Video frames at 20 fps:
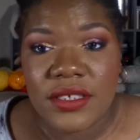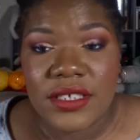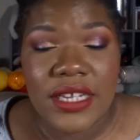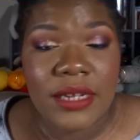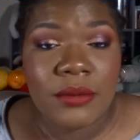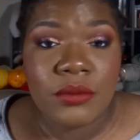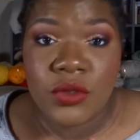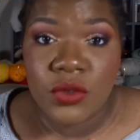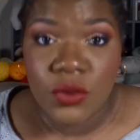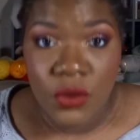
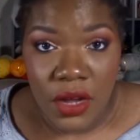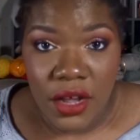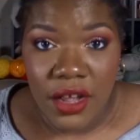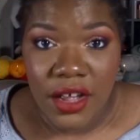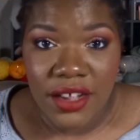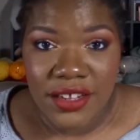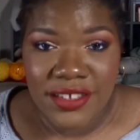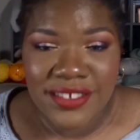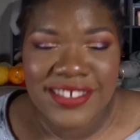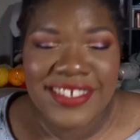I'm too
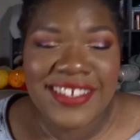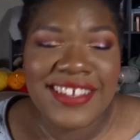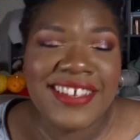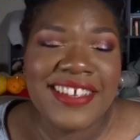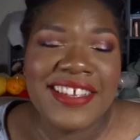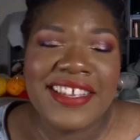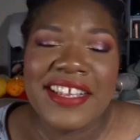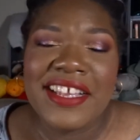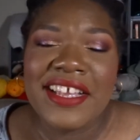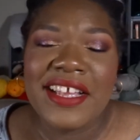hot.
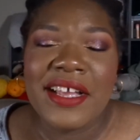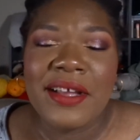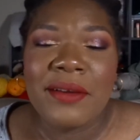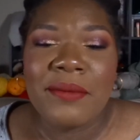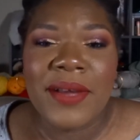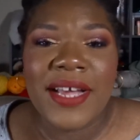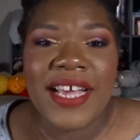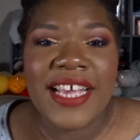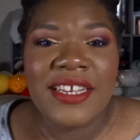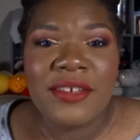
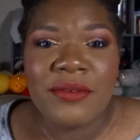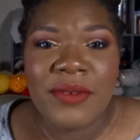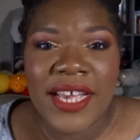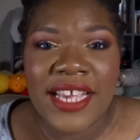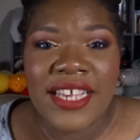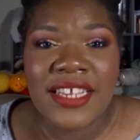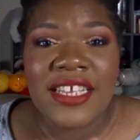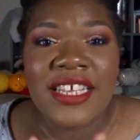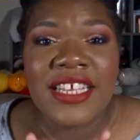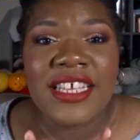But
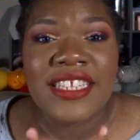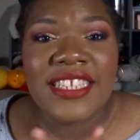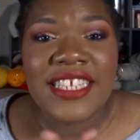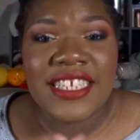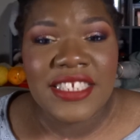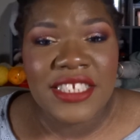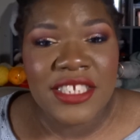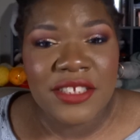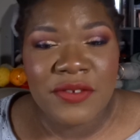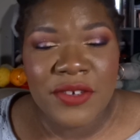anyway,
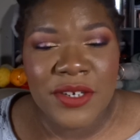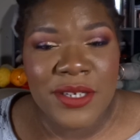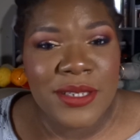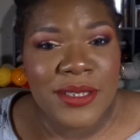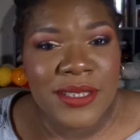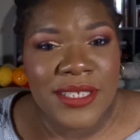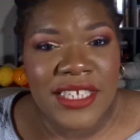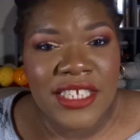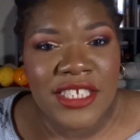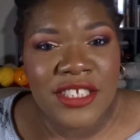that's it for
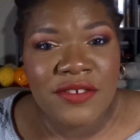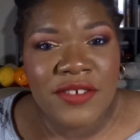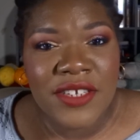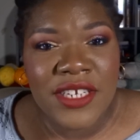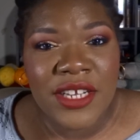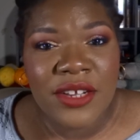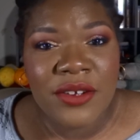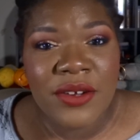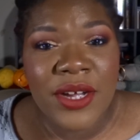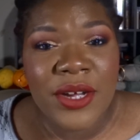today's video.